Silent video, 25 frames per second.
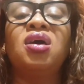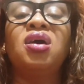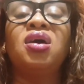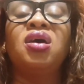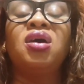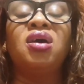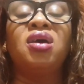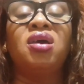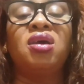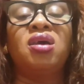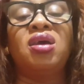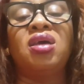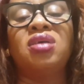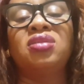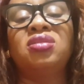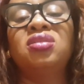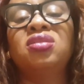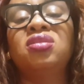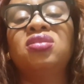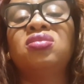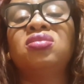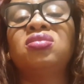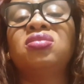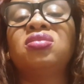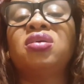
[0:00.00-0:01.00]
I
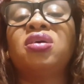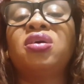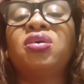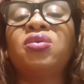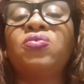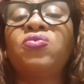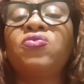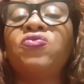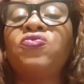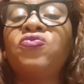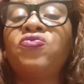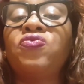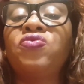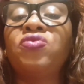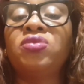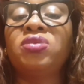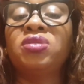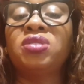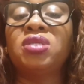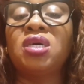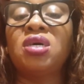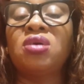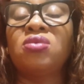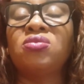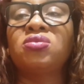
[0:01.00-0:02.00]
think it's
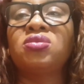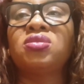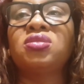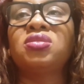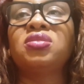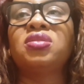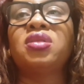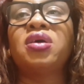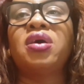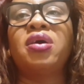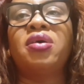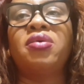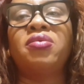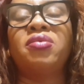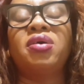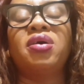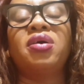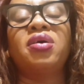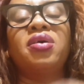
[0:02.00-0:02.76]
4,000 naira.